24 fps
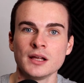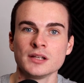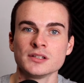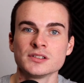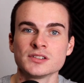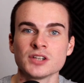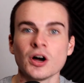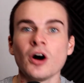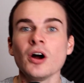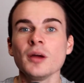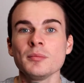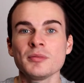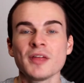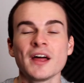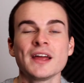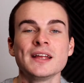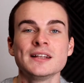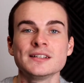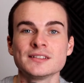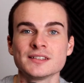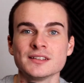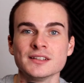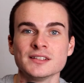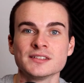type that
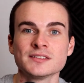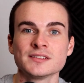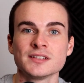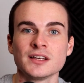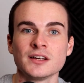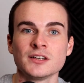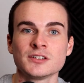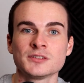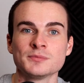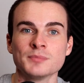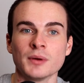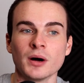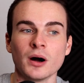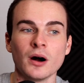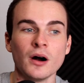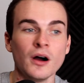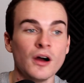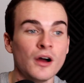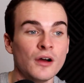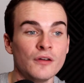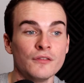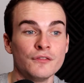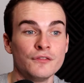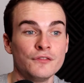into the search bar,
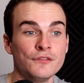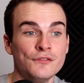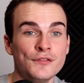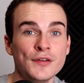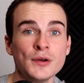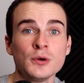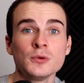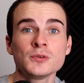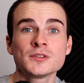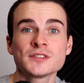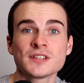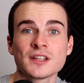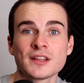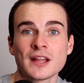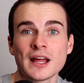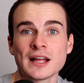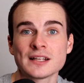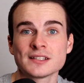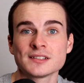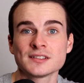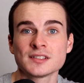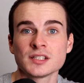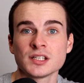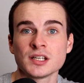filter that
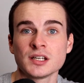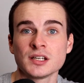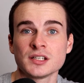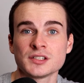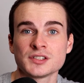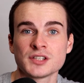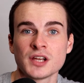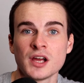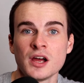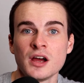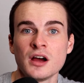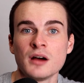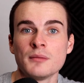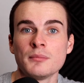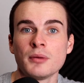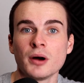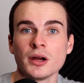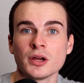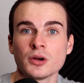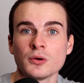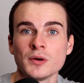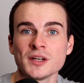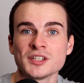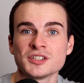search by
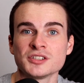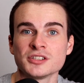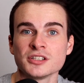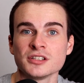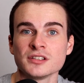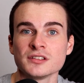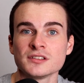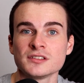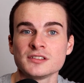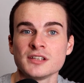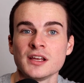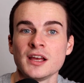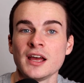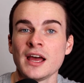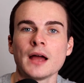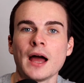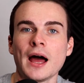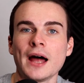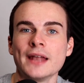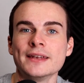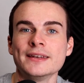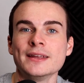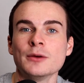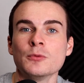questions,
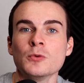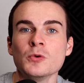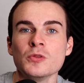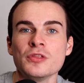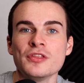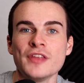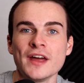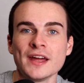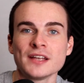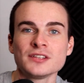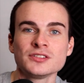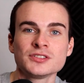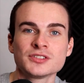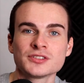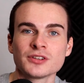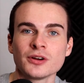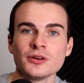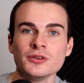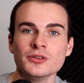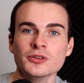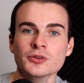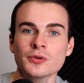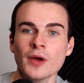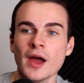and it will then show
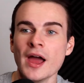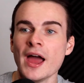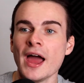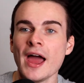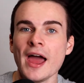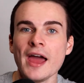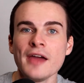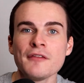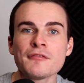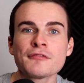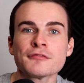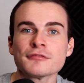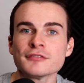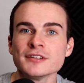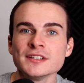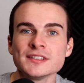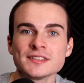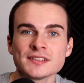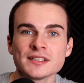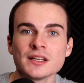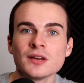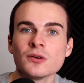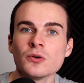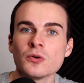you every
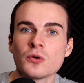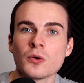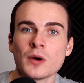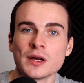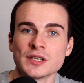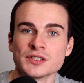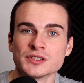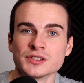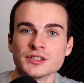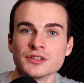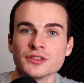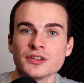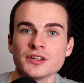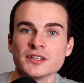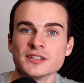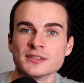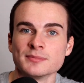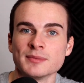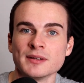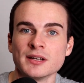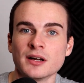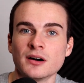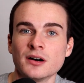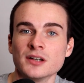single question that has
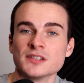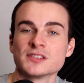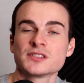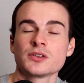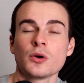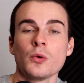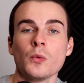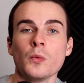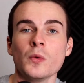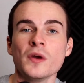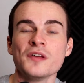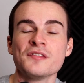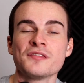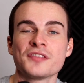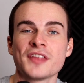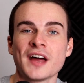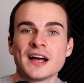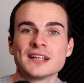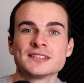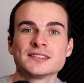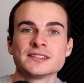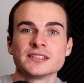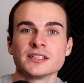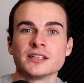been asked with
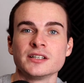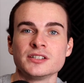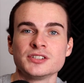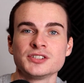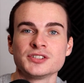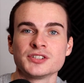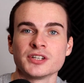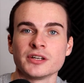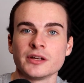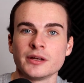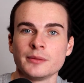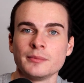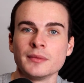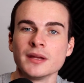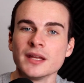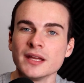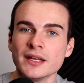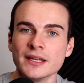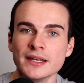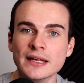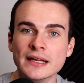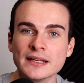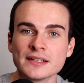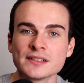that search term
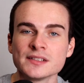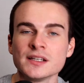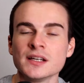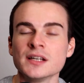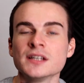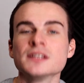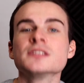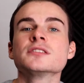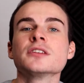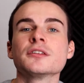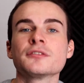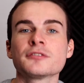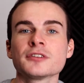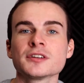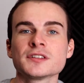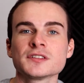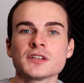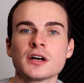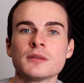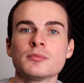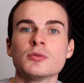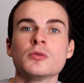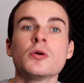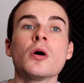in it. So for
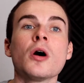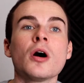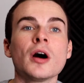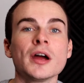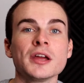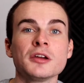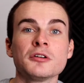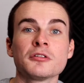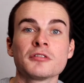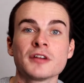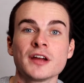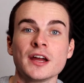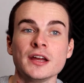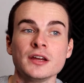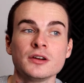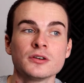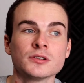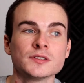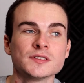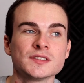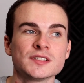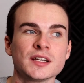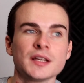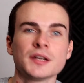example, I create
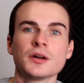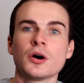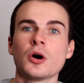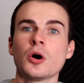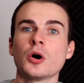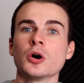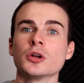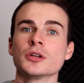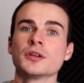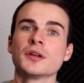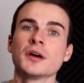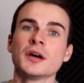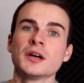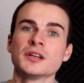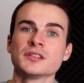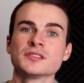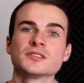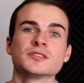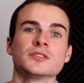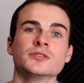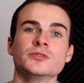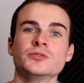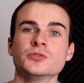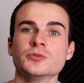content on
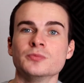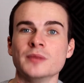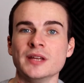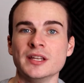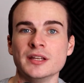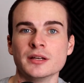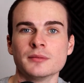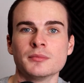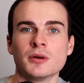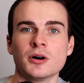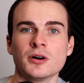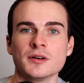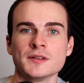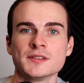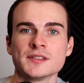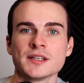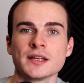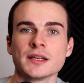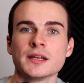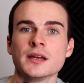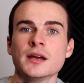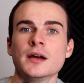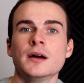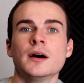social media
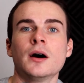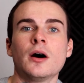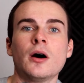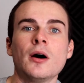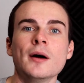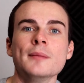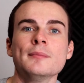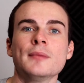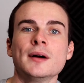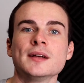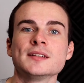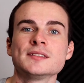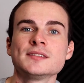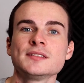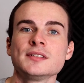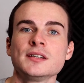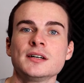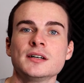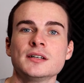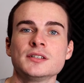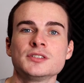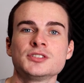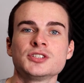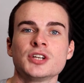marketing. I might
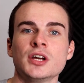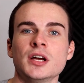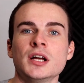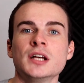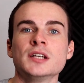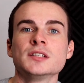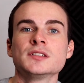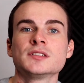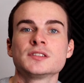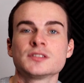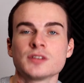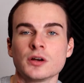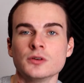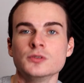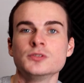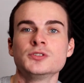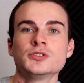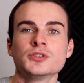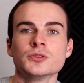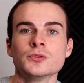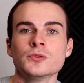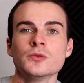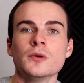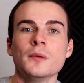search
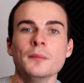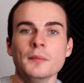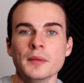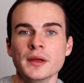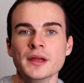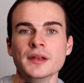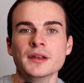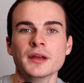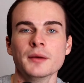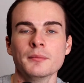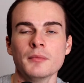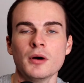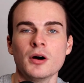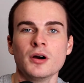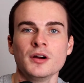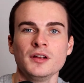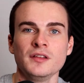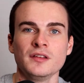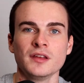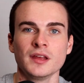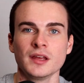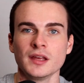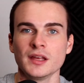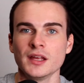social media
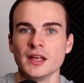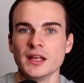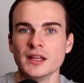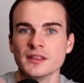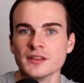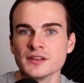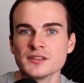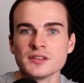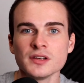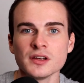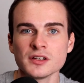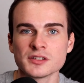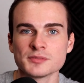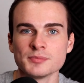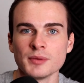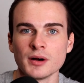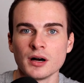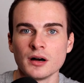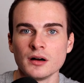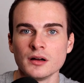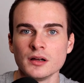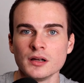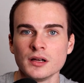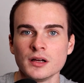marketing in the search
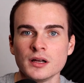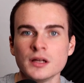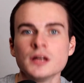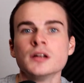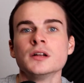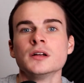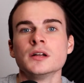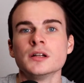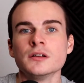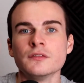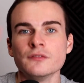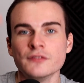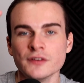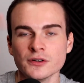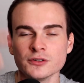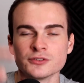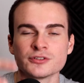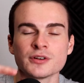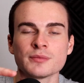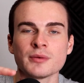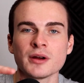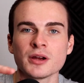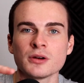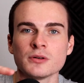bar.
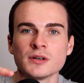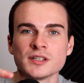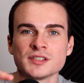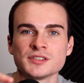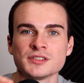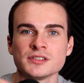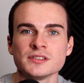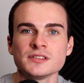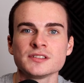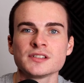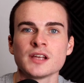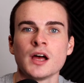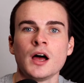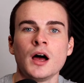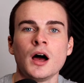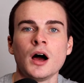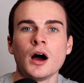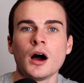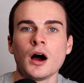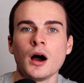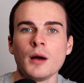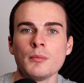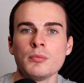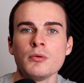Filter it by questions,
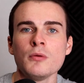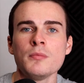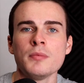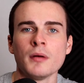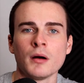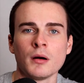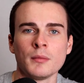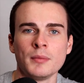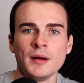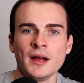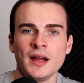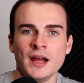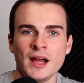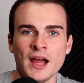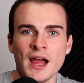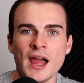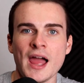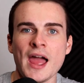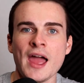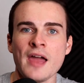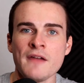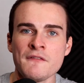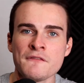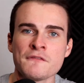up will pop
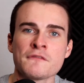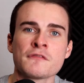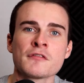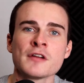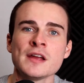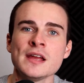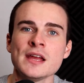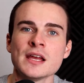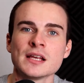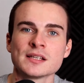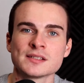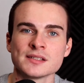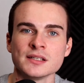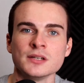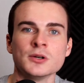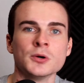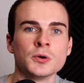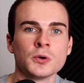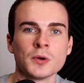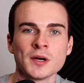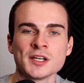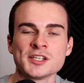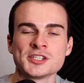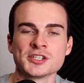every single
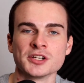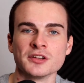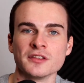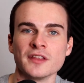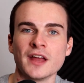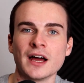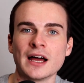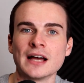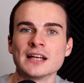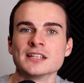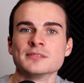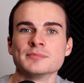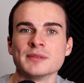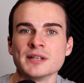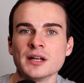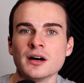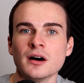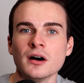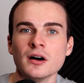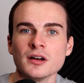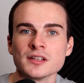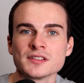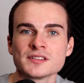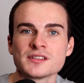question that has been
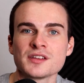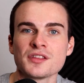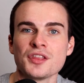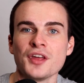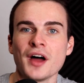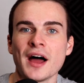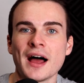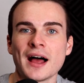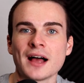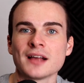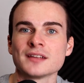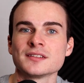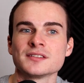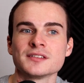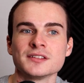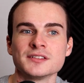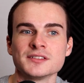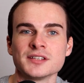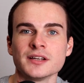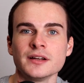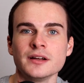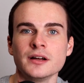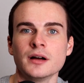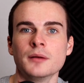asked that has the
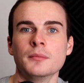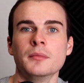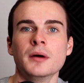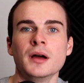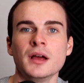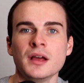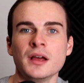term